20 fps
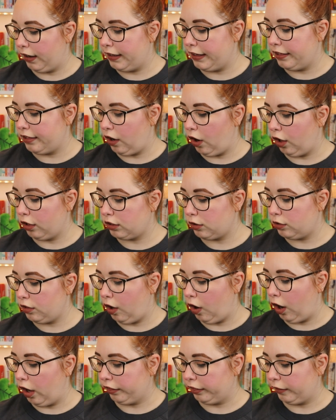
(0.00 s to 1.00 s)
he's also
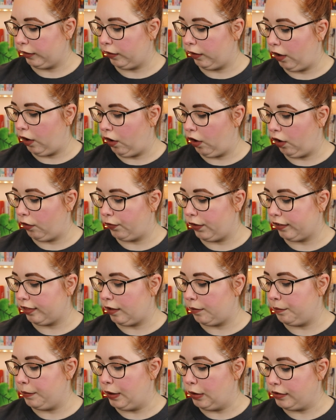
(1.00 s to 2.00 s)
the author of
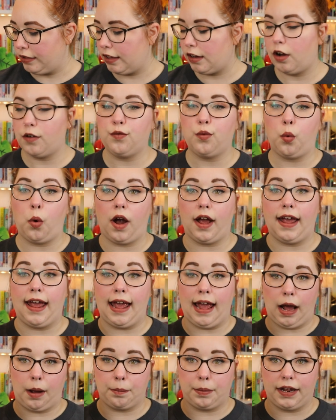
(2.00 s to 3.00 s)
The Music of What
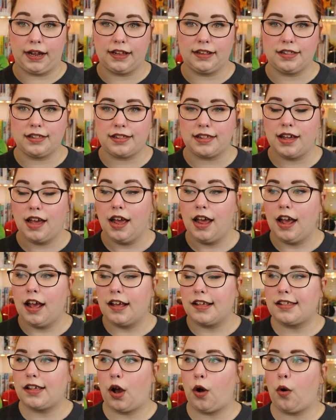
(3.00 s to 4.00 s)
Happens.
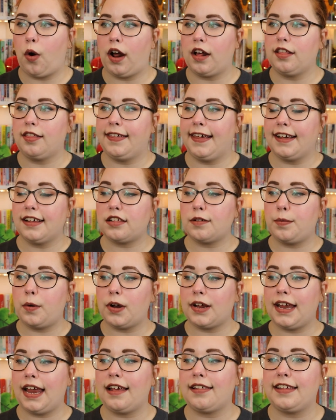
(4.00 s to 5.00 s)
So this
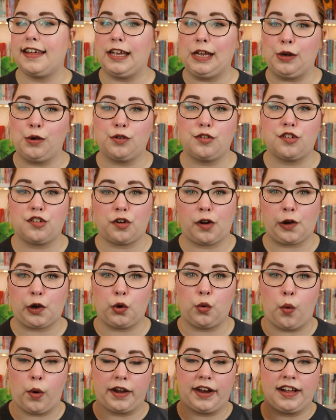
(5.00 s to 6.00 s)
book has huge
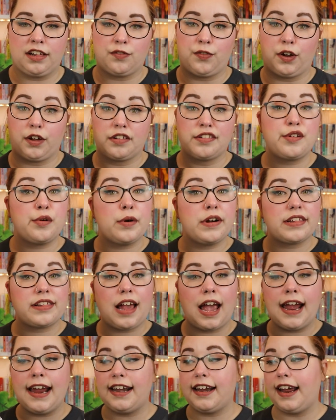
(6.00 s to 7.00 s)
trigger warnings for
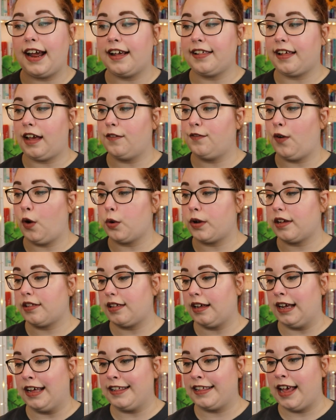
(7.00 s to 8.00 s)
suicide, as it
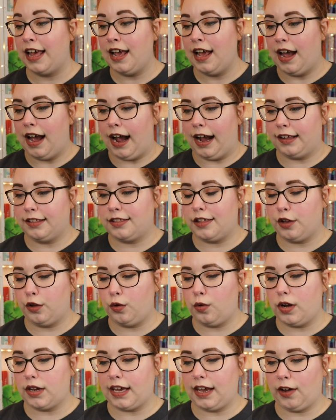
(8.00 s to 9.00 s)
focuses on
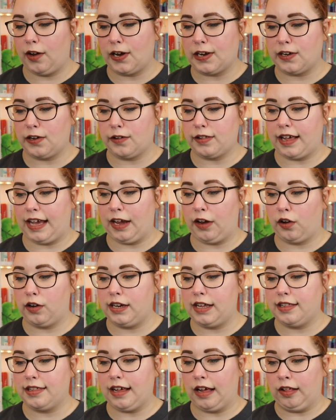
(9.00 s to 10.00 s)
two characters,
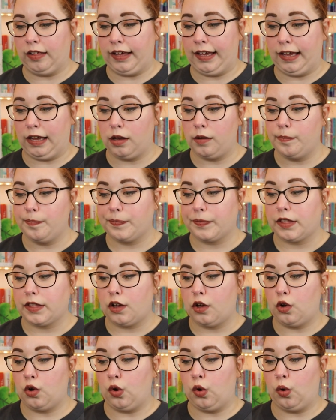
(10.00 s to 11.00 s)
Aaron and Tilly,
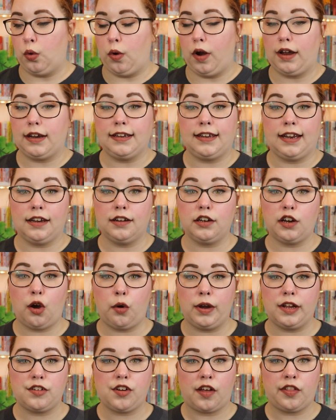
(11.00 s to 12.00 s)
who didn't
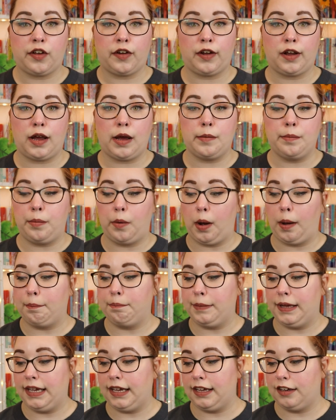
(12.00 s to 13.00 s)
know each other but
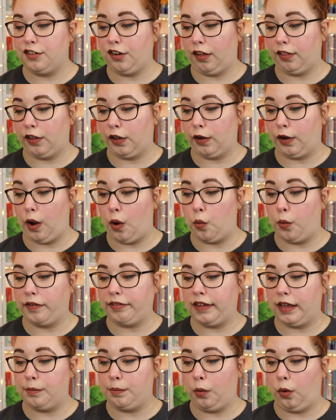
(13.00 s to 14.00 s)
meet each other
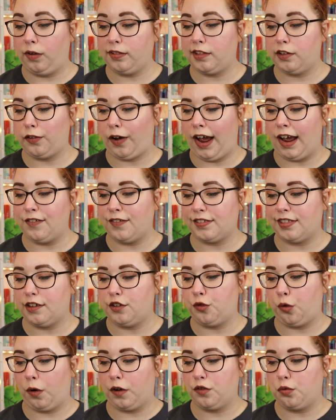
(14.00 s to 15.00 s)
when they both arrive at the
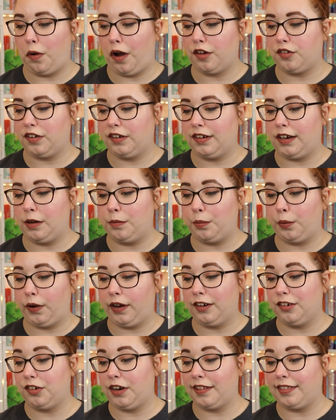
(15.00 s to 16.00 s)
George Washington
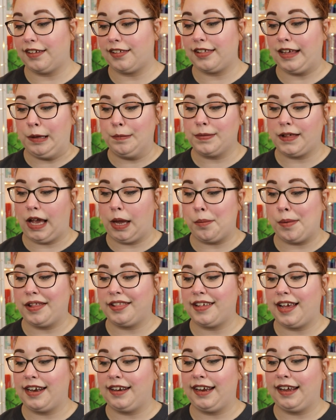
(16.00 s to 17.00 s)
Bridge at the same time
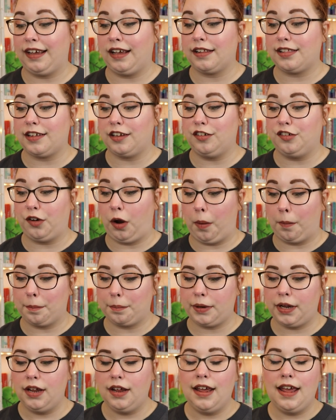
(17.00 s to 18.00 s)
intending to jump.
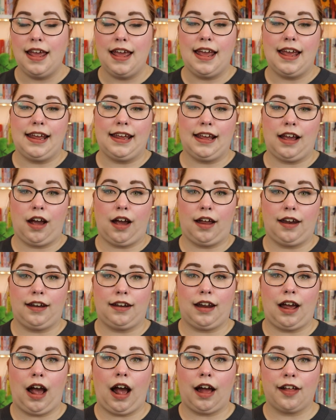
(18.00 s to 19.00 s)

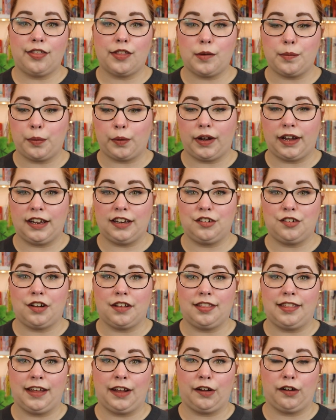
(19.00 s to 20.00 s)
And on the bridge,
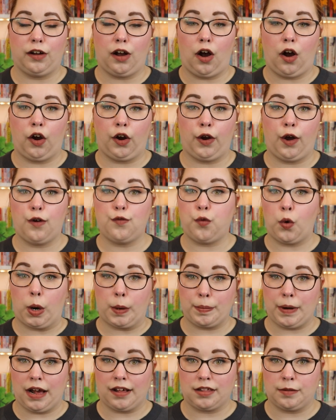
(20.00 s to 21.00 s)
there are
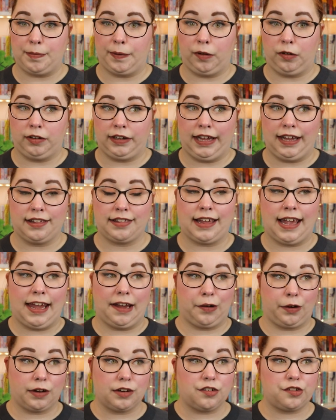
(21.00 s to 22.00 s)
four possibilities.
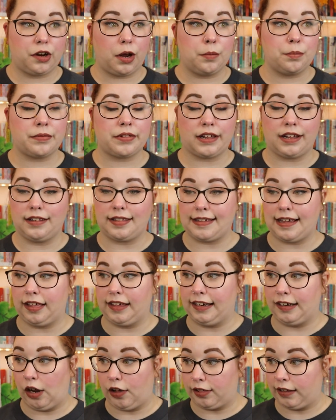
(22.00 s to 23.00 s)
Aaron jumps and
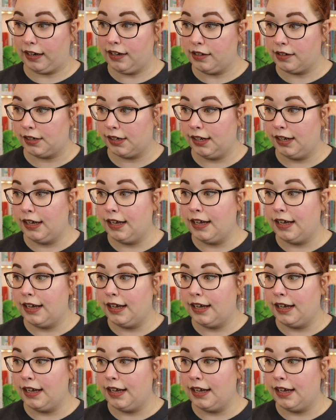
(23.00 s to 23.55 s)
Tilly doesn't.